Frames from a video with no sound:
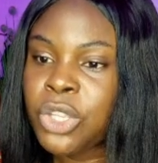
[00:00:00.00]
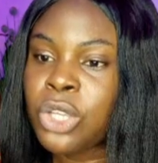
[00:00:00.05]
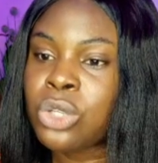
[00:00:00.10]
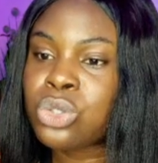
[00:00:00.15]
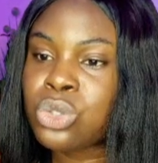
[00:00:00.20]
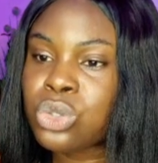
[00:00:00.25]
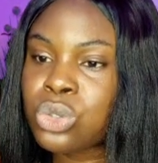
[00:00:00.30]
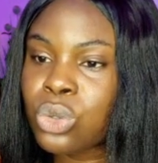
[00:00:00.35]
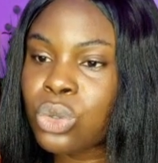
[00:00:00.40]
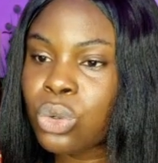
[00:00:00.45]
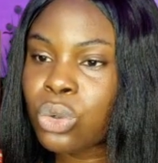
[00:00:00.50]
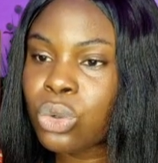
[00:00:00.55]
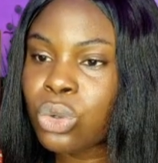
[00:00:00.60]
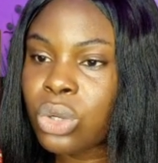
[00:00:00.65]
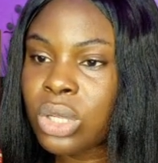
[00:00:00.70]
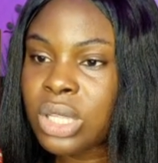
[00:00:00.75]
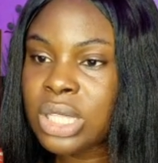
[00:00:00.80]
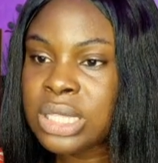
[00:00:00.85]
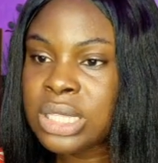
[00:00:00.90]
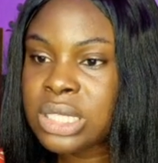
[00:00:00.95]

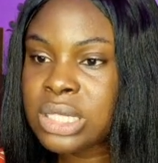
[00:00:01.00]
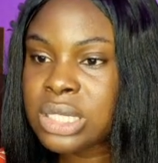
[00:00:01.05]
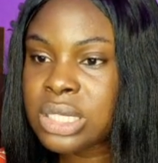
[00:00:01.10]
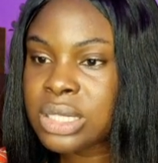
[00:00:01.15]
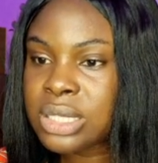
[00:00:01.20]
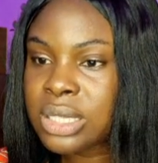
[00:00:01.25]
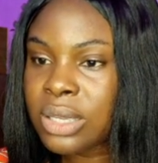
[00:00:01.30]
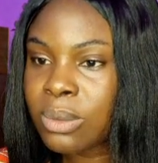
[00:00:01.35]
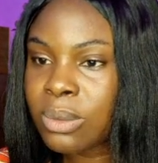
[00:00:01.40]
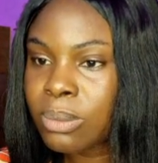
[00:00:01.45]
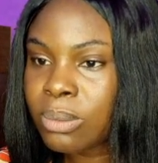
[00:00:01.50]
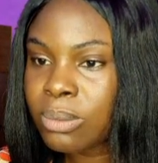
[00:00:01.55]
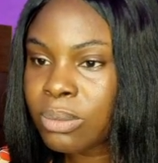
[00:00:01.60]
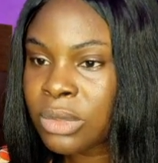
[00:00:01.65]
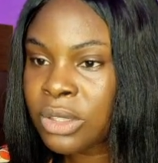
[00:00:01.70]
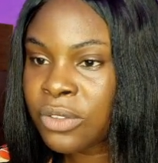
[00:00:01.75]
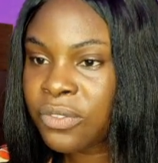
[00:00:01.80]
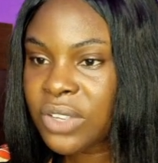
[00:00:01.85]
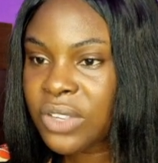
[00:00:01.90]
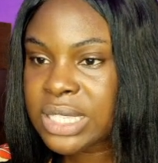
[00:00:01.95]
So this is um,
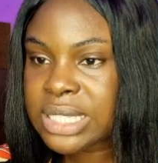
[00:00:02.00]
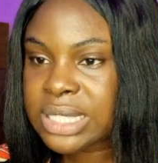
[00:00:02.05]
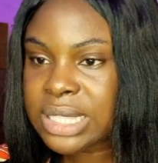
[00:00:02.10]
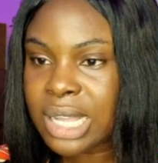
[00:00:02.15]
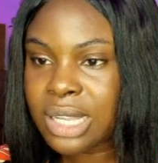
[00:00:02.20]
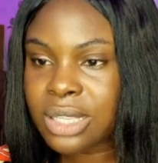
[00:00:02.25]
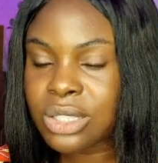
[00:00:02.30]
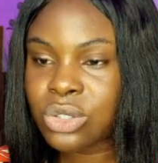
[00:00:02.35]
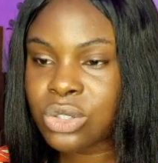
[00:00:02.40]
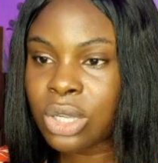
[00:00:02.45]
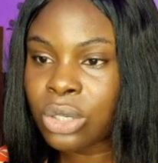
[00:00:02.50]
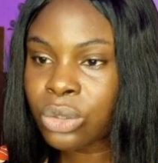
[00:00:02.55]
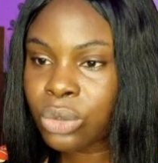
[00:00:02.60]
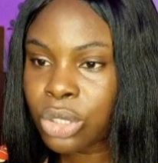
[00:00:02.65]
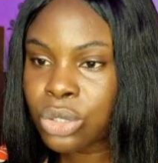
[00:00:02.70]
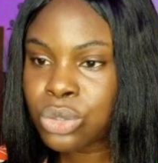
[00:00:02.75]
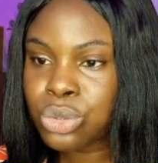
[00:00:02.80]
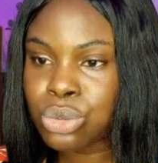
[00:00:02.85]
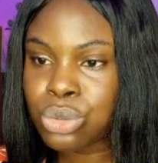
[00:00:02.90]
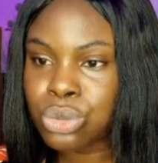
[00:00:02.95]
the first task you are
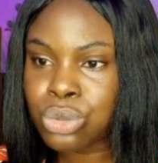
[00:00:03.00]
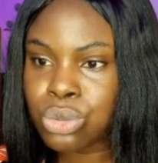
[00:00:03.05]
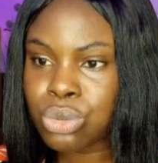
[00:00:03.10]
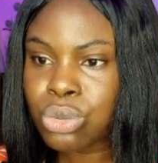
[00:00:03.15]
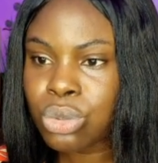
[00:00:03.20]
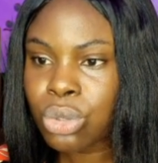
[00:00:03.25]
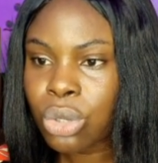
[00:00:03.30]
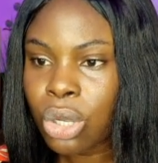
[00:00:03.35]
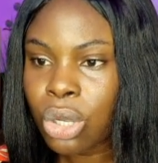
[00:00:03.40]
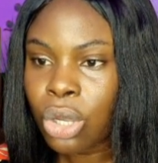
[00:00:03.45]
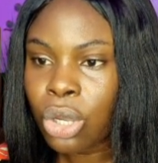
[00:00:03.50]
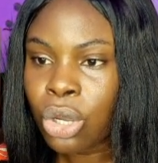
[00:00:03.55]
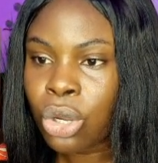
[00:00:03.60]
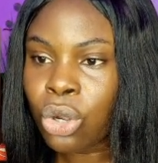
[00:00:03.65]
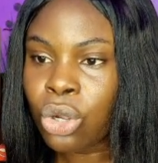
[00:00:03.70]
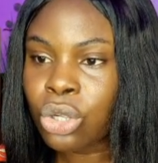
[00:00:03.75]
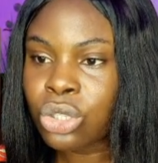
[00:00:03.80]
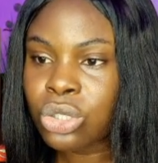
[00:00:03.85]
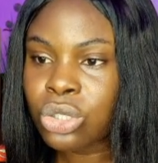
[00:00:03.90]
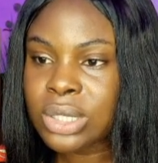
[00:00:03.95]
going to do,
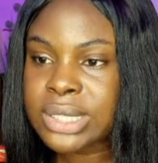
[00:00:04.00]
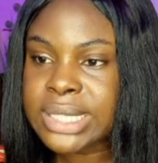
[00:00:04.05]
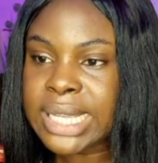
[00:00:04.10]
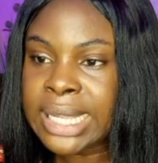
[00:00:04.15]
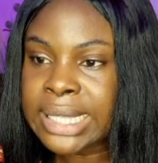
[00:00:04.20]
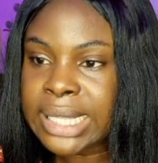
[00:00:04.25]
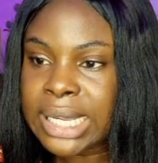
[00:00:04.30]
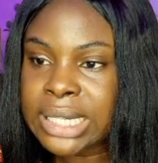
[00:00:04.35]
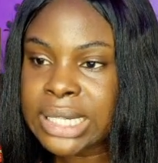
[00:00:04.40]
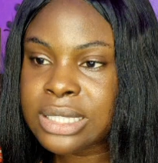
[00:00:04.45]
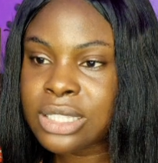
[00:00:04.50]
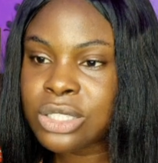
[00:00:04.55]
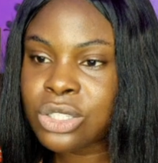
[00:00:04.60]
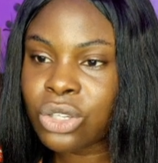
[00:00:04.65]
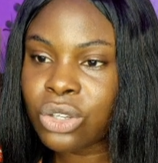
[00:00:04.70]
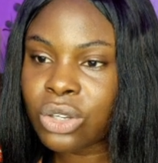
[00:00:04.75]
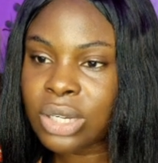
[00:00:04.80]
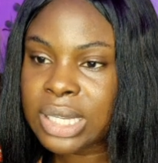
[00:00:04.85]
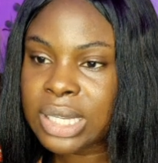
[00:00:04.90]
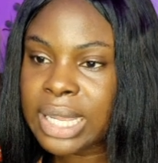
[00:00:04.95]
conduct analysis
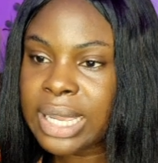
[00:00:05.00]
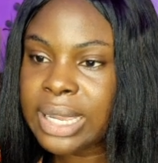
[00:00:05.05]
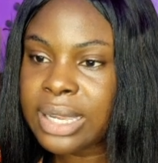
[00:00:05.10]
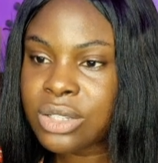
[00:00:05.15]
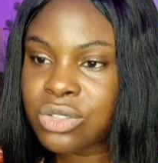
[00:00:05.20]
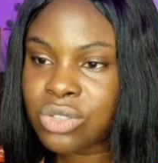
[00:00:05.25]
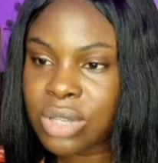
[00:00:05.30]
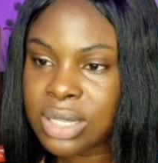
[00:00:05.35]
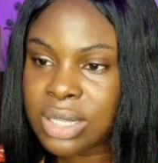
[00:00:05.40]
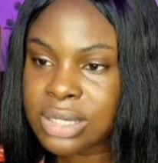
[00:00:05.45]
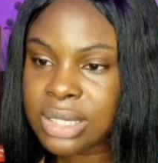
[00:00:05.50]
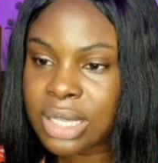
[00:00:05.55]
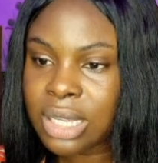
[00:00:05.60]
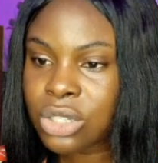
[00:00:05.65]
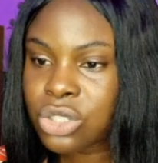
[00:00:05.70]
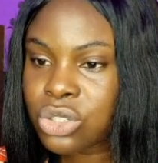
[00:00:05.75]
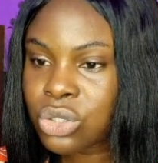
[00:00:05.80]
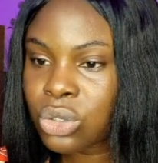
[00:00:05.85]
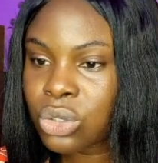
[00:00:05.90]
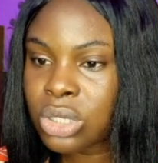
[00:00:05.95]
on your client
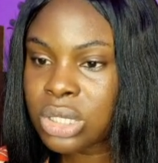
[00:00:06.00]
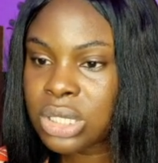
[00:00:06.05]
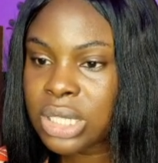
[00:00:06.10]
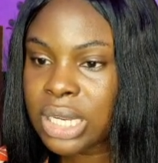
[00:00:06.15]
transaction.